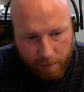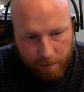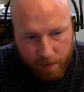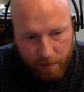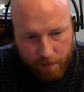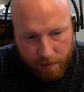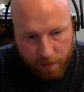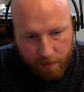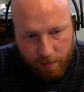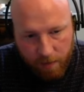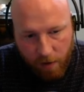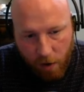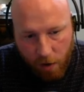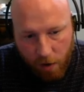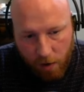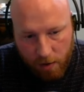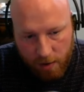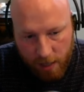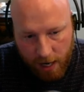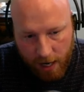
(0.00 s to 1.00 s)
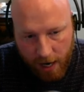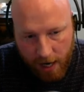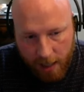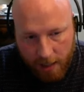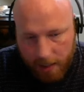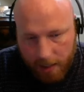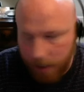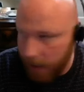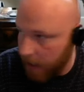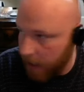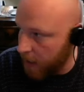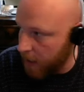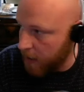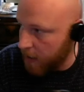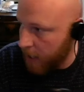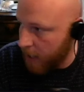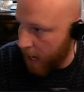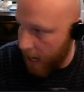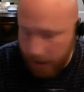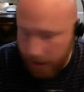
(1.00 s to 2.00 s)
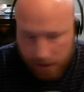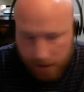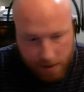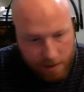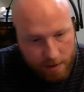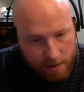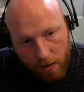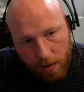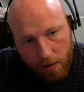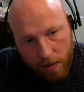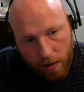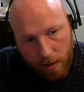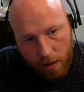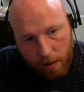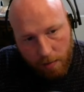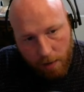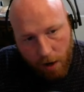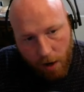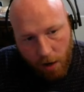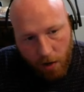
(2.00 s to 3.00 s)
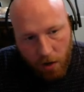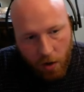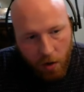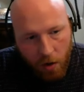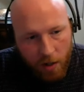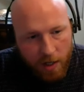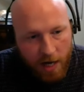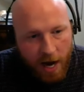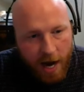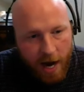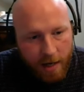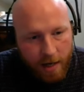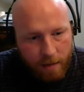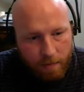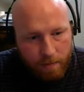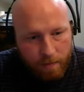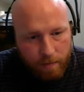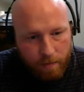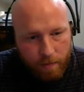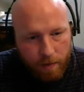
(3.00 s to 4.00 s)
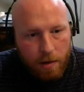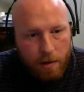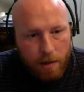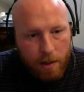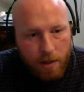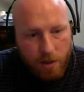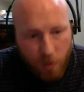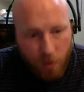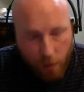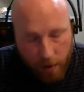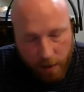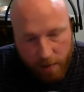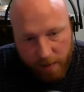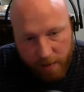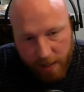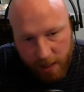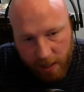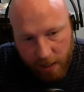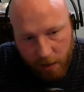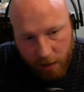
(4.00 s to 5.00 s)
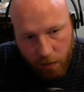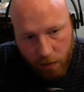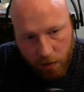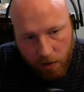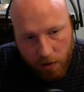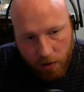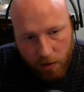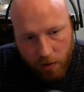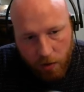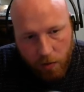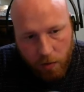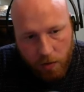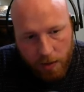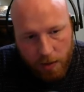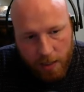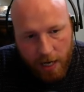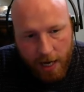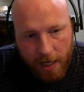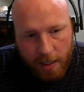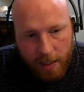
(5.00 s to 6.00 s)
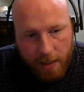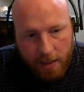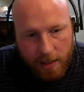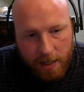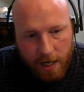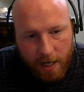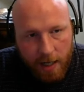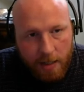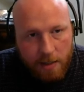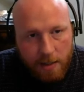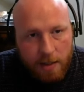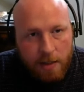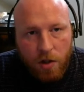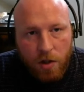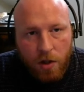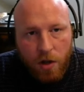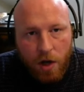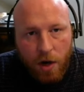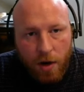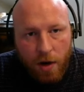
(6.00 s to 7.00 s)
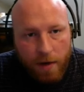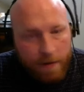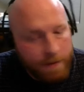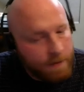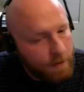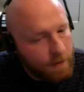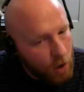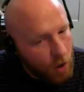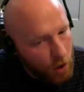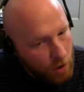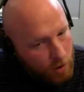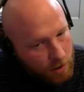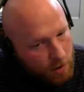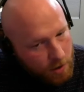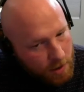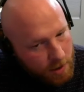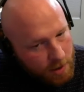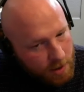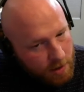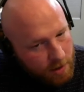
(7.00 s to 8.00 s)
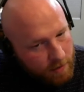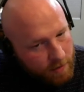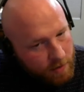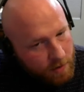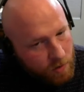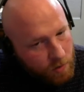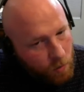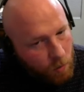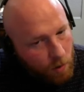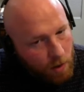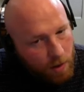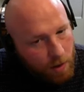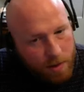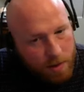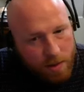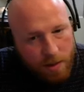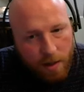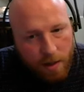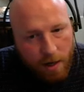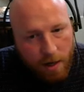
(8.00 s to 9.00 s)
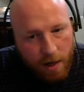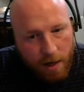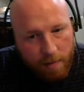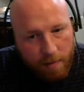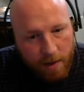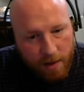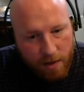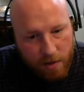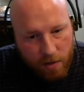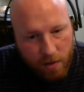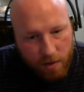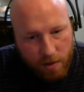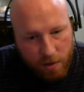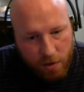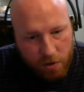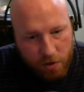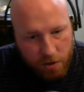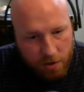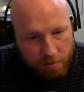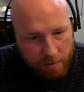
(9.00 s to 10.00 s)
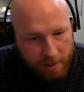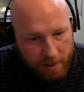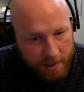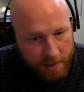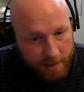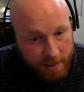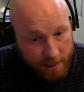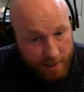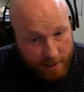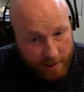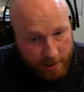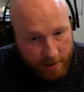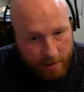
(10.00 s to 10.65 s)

var doc in docs, our current item is going to be equal to doc.convert. Let's see if this works. And so this will just be a T.